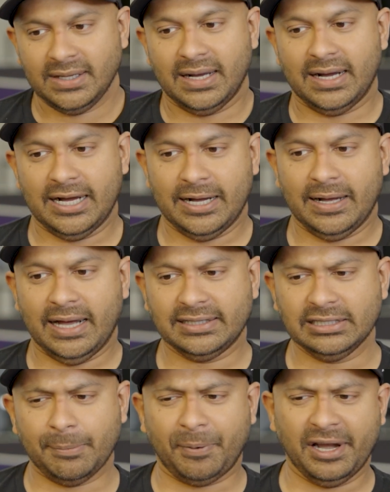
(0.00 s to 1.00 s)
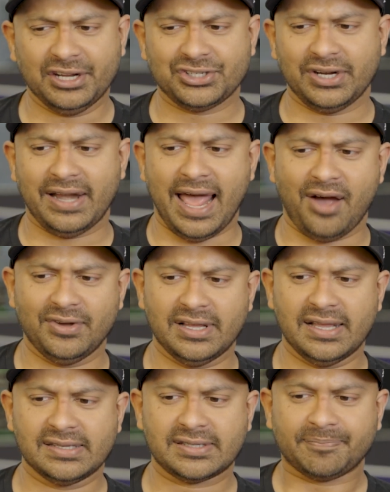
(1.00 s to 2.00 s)
I think the prediction now
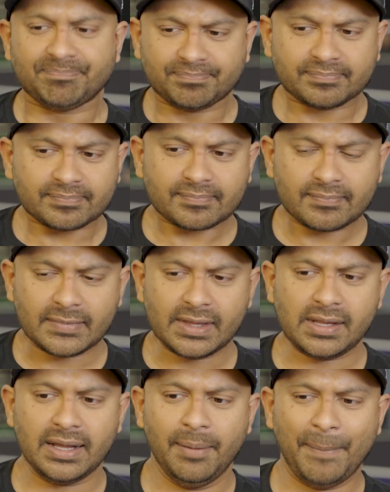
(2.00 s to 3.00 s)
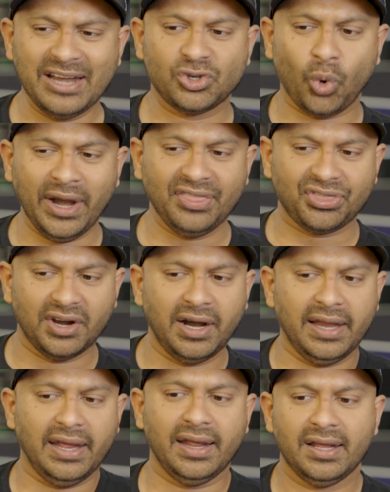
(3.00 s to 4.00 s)
is by
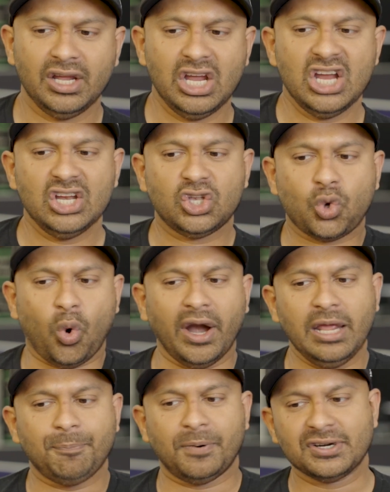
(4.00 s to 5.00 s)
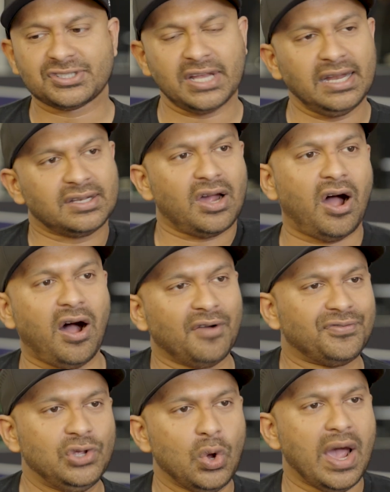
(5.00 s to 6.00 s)
2030, 20%
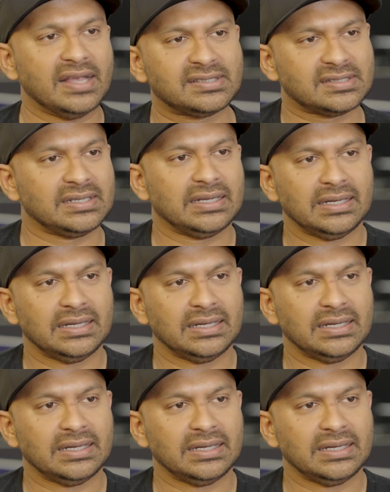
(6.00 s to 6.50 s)
of US